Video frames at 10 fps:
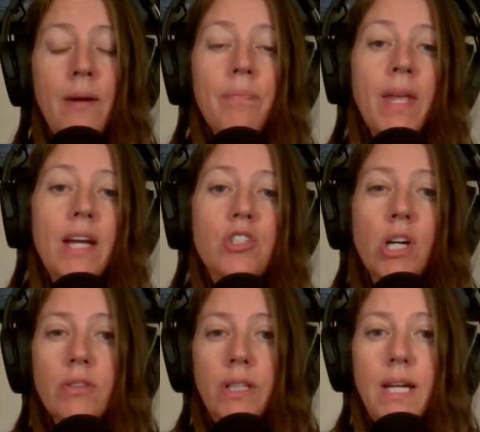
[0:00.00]
It
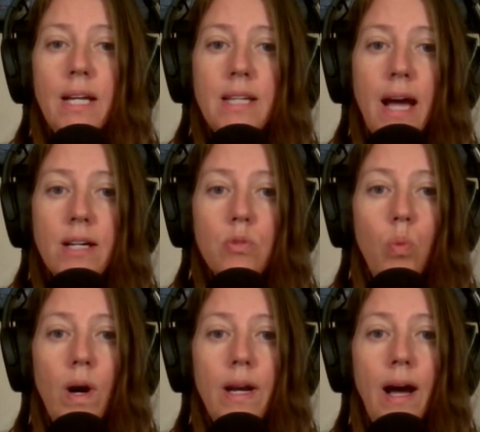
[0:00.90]
generally attacks
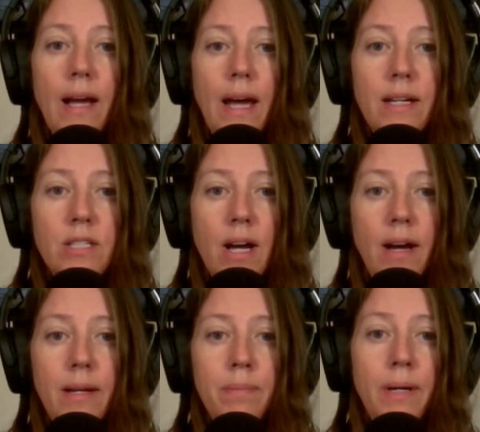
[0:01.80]
one eye at a
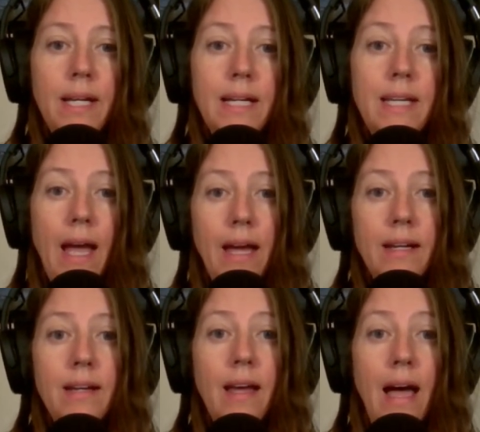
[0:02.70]
time, but it
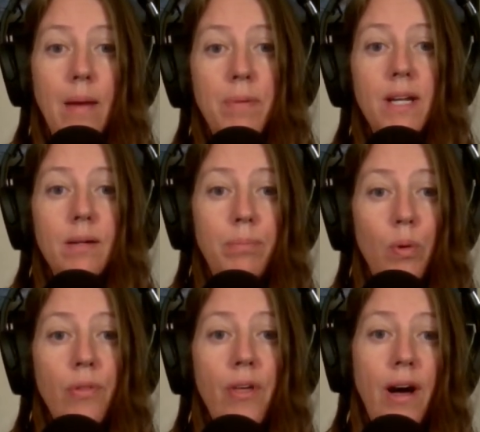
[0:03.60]
can happen in
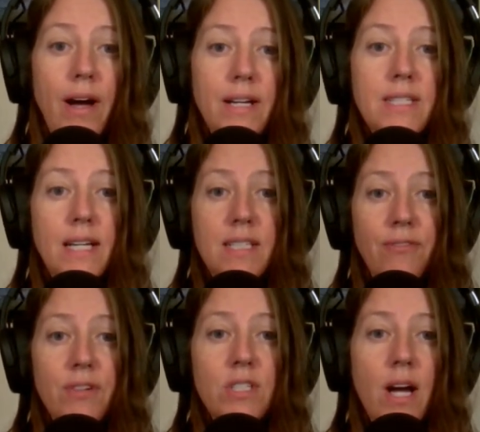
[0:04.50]
both eyes at
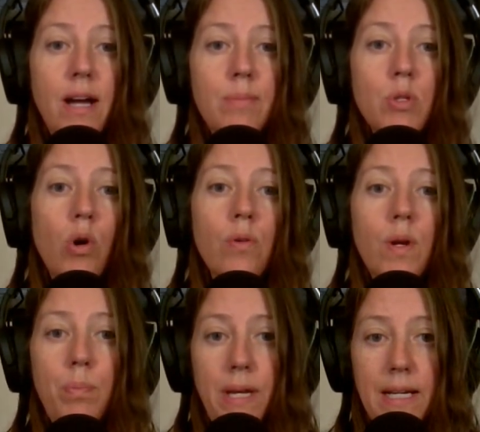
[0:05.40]
different times or
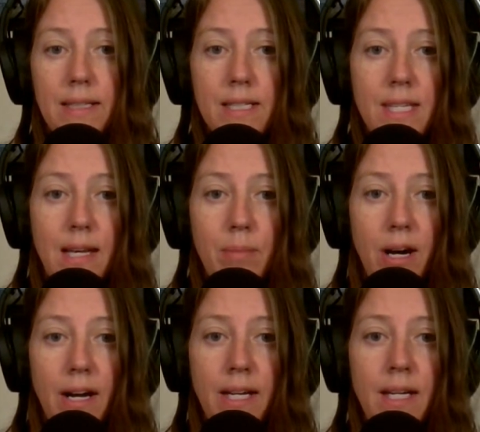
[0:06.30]
repeat in the same
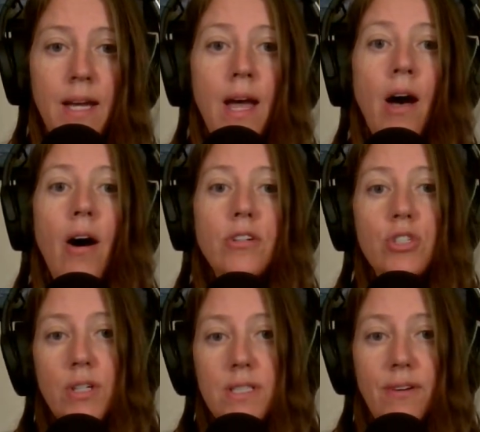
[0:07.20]
eye
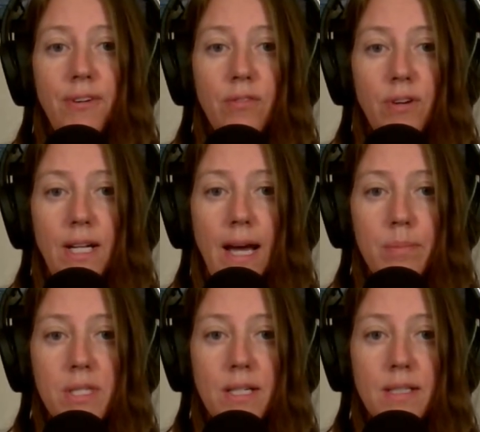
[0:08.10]
during different
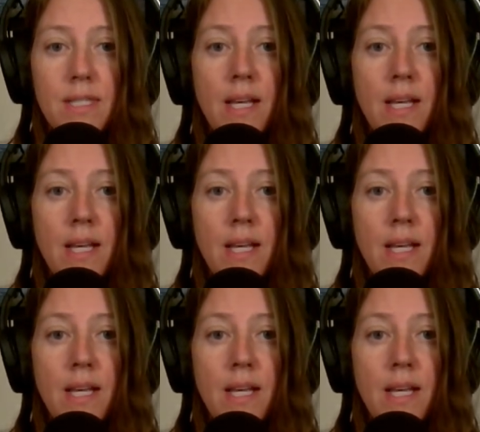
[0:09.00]
relapses.